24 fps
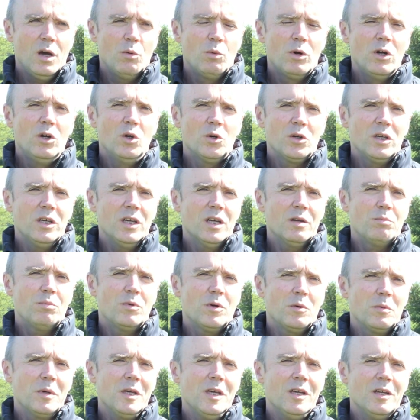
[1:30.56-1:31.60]
we're looking at
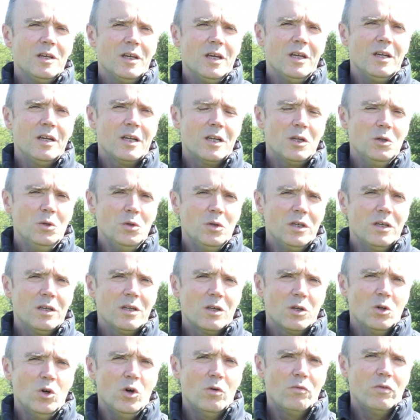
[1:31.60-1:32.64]
probably including
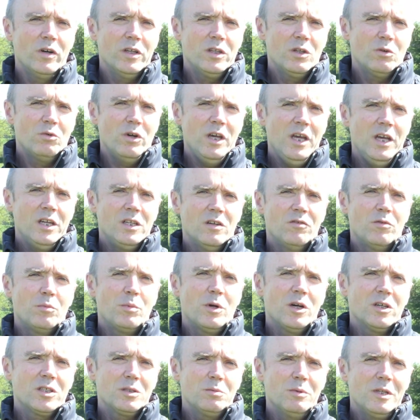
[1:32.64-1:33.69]
clover at the rate of
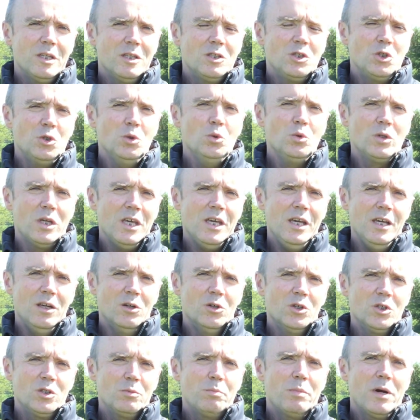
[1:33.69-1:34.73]
approximately 2
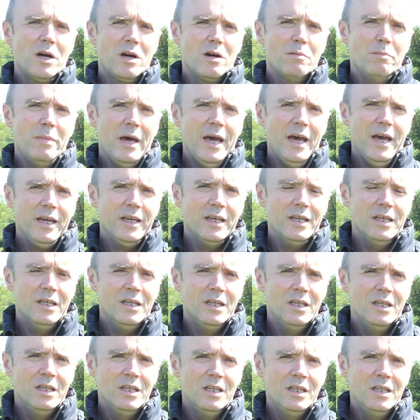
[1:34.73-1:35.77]
kilos per bag.
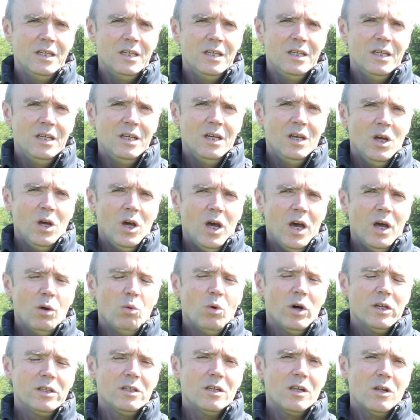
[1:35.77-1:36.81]
And
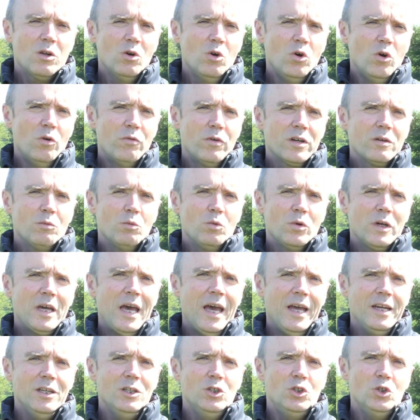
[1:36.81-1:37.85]
what the clover
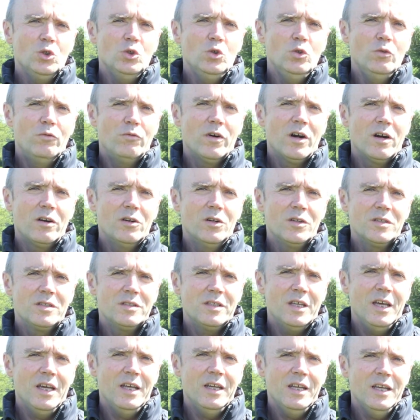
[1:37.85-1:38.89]
can do for us
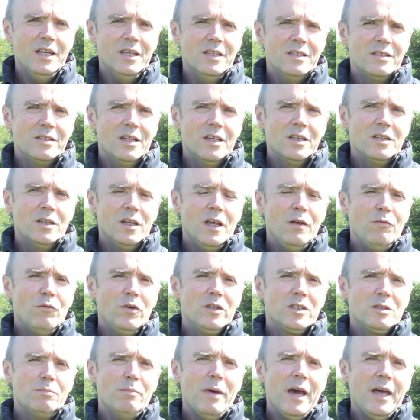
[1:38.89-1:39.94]
then is that if
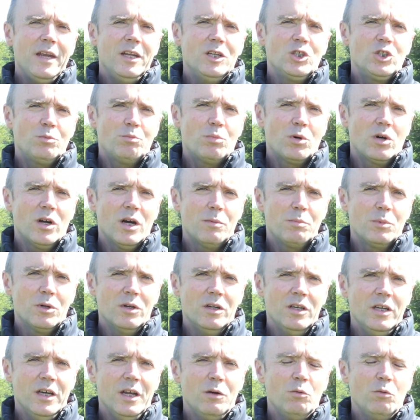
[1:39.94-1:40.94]
it's managed properly